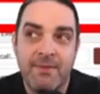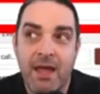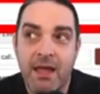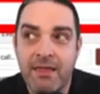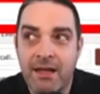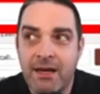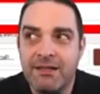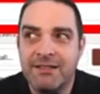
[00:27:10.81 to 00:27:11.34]
And
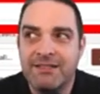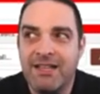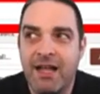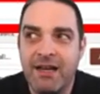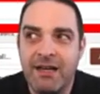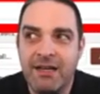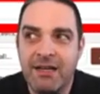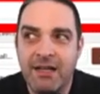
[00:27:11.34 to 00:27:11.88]
then I
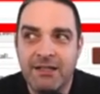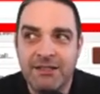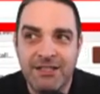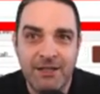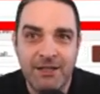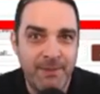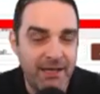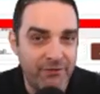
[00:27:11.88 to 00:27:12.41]
decided it's
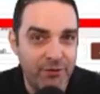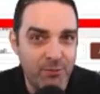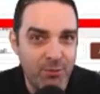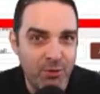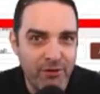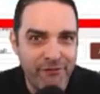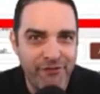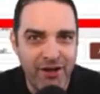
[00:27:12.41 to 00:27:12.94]
going to be even
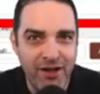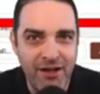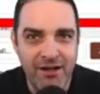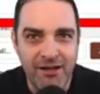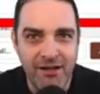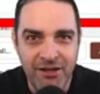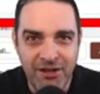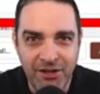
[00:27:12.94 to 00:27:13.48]
more fun
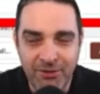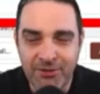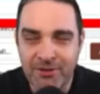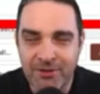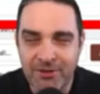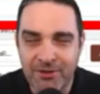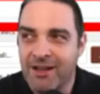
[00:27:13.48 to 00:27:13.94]
and cute